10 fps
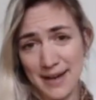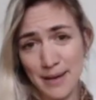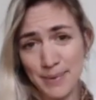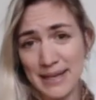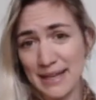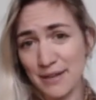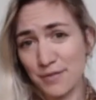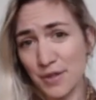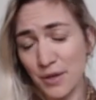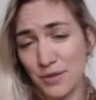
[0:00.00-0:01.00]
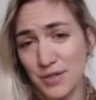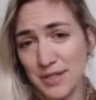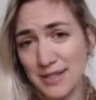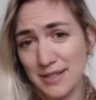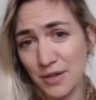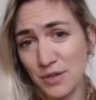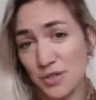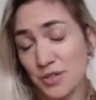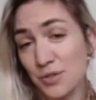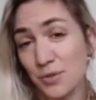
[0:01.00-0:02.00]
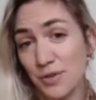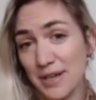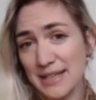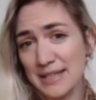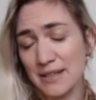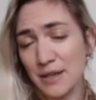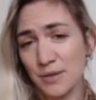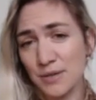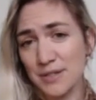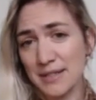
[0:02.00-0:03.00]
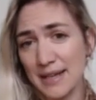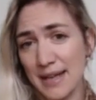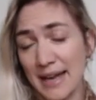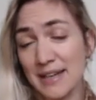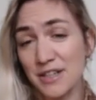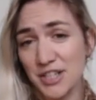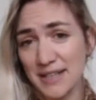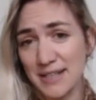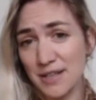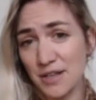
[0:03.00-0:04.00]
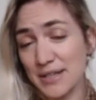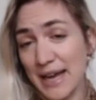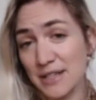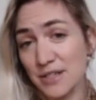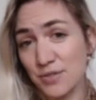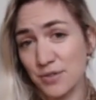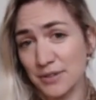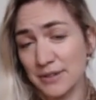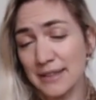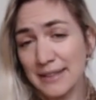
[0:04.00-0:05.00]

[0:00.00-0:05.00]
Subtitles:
I believe those stories, those energies, those astral